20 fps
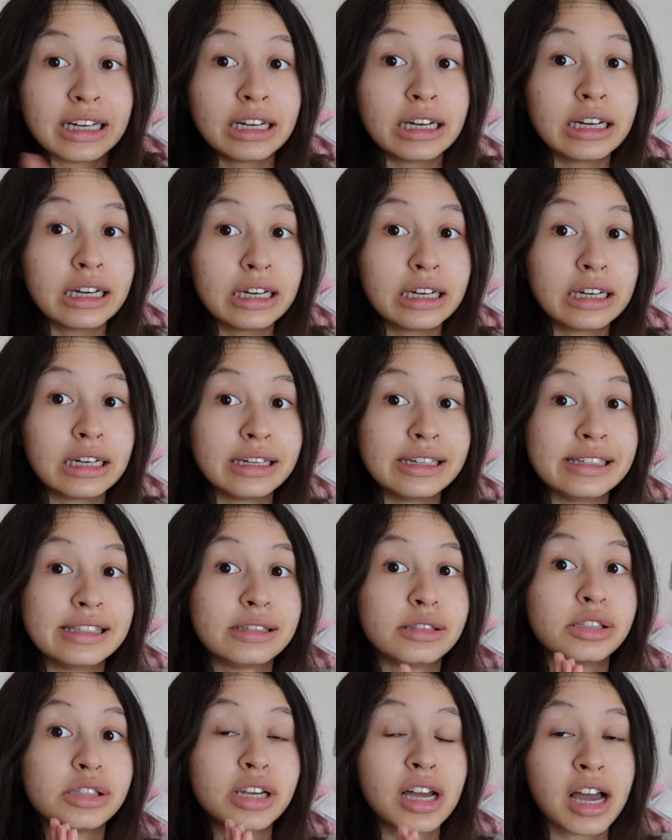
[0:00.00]

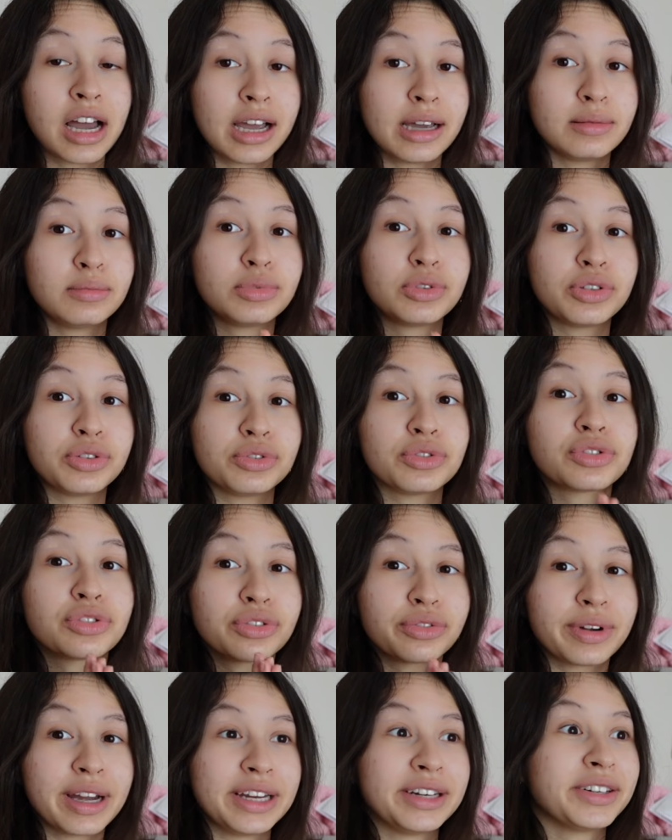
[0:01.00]
it's time to
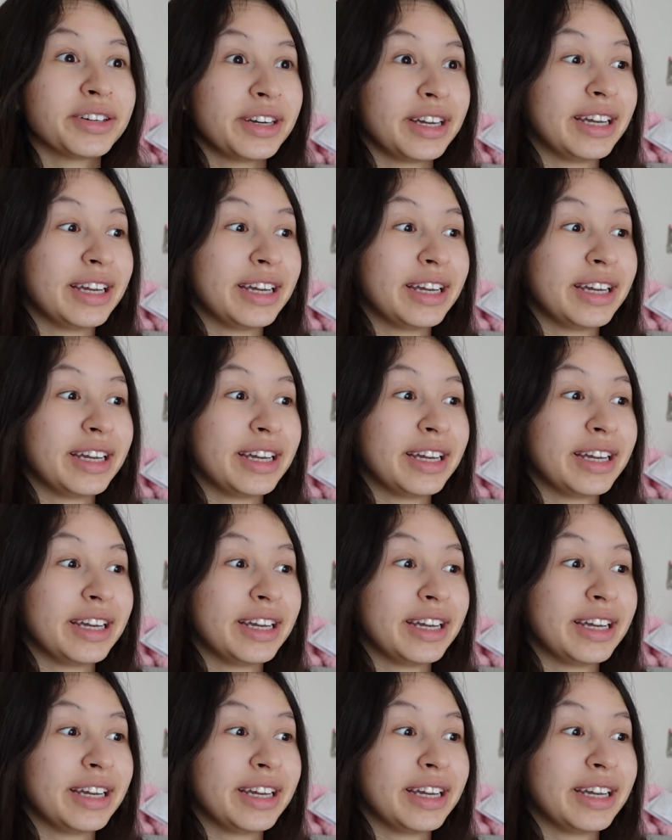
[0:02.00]
surrender